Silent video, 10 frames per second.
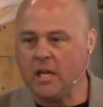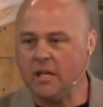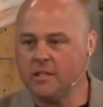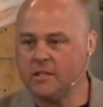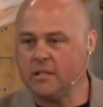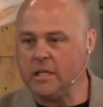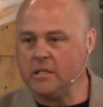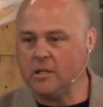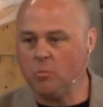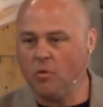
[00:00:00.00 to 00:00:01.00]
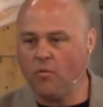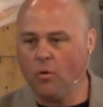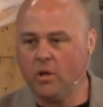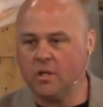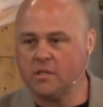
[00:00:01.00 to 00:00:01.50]
He sees it
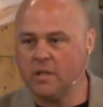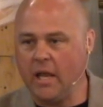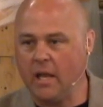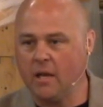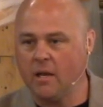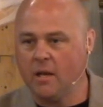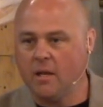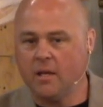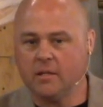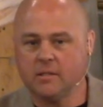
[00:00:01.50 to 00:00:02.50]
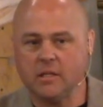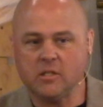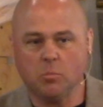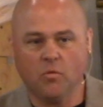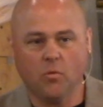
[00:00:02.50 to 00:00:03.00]
before you say it, He
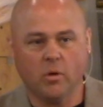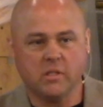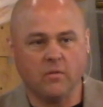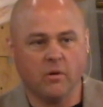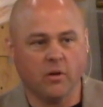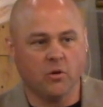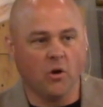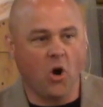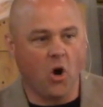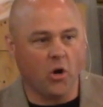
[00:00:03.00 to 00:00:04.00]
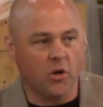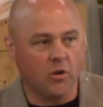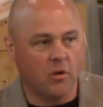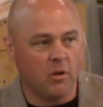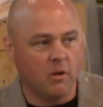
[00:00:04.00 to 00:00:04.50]
sees it before it's even on your
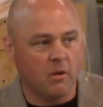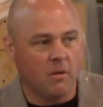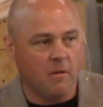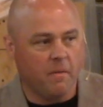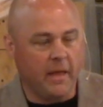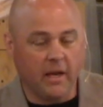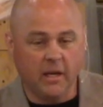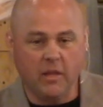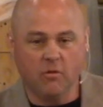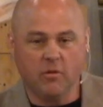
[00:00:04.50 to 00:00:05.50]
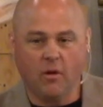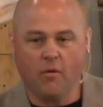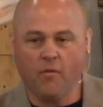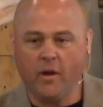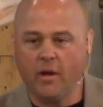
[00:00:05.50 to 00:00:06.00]
heart. That can either
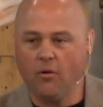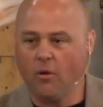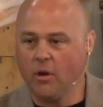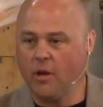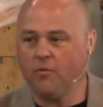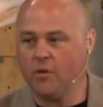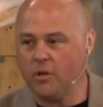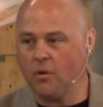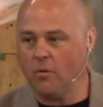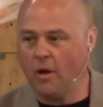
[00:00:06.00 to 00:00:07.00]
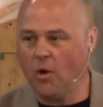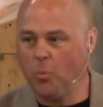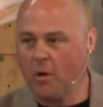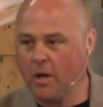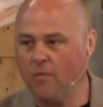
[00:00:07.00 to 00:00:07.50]
terrify you or comfort you. I
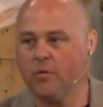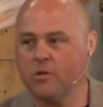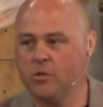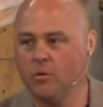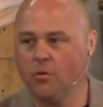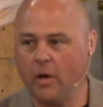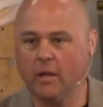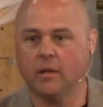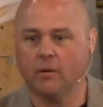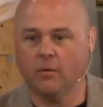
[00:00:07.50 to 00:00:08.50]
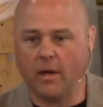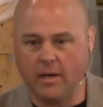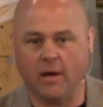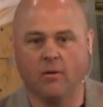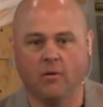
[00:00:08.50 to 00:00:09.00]
hope it comforts you greatly
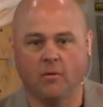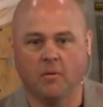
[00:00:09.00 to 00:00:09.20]
right now.